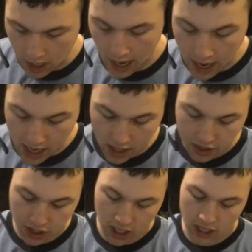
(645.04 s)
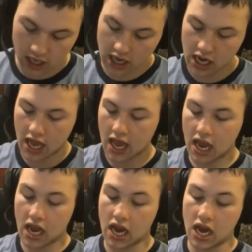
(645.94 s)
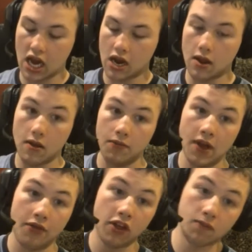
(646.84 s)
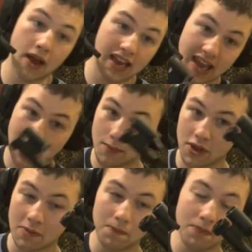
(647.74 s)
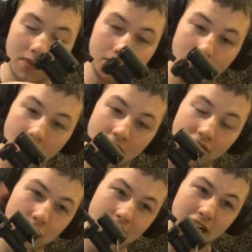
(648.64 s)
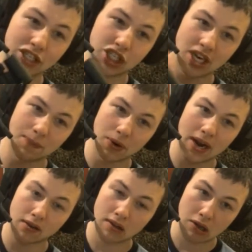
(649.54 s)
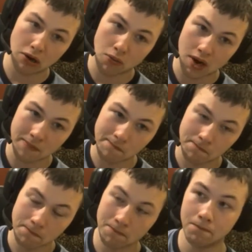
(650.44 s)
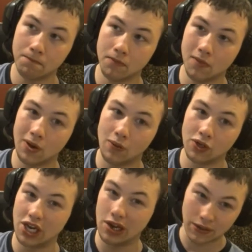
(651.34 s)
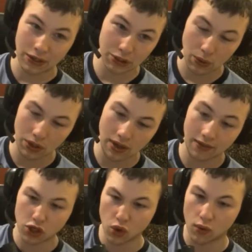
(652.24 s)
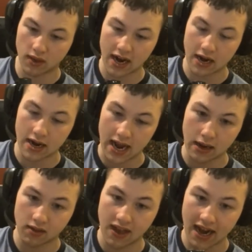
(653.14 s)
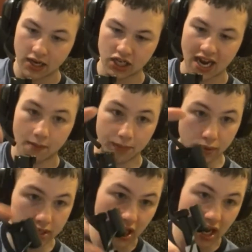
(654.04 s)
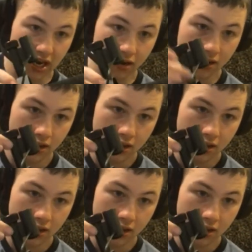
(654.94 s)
And you're going to need a... Now, this mic came with it, but if you get a cheaper XLR one, which isn't the Shure, like the Shure was kind of nice that it just had a built-on